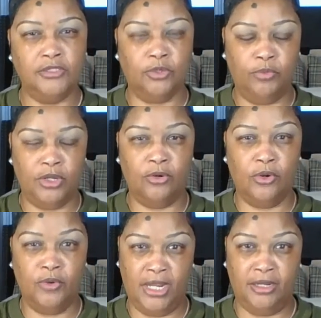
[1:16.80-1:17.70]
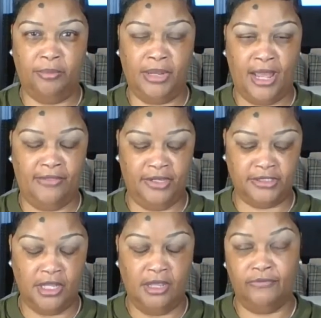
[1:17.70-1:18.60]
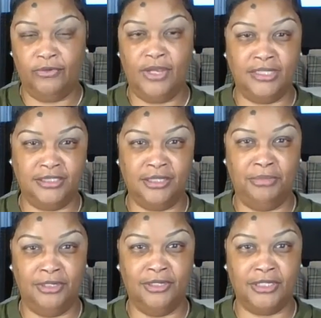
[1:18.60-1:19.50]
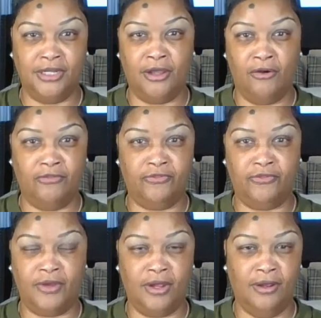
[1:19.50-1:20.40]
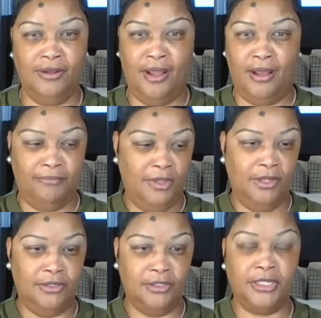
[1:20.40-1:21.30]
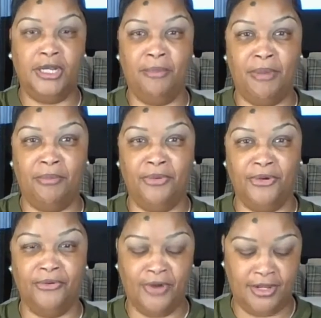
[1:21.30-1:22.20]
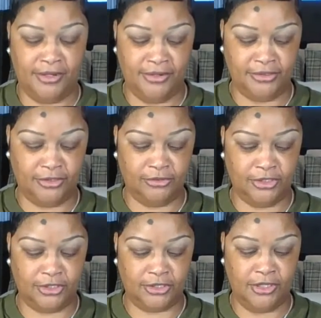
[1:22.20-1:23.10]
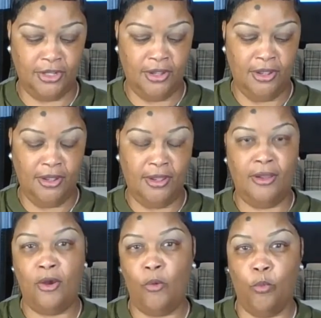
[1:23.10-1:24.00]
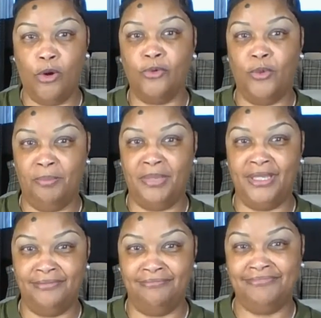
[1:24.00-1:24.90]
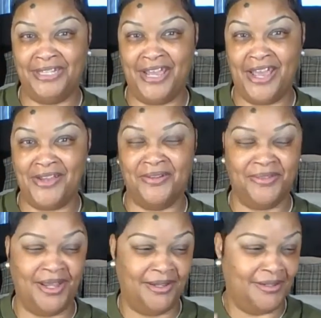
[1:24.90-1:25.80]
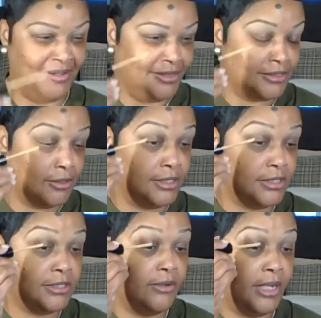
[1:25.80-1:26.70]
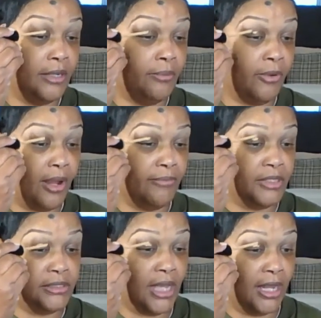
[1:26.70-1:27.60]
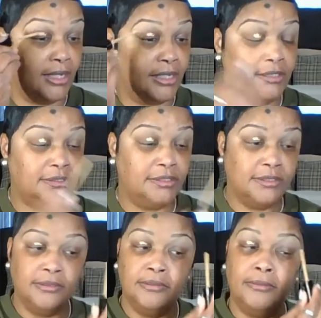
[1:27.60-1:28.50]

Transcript: So we're going to go ahead and apply this. You guys see me looking off, looking at my mirror right here. So just work with me today, okay? So let's go ahead and prime these eyelids.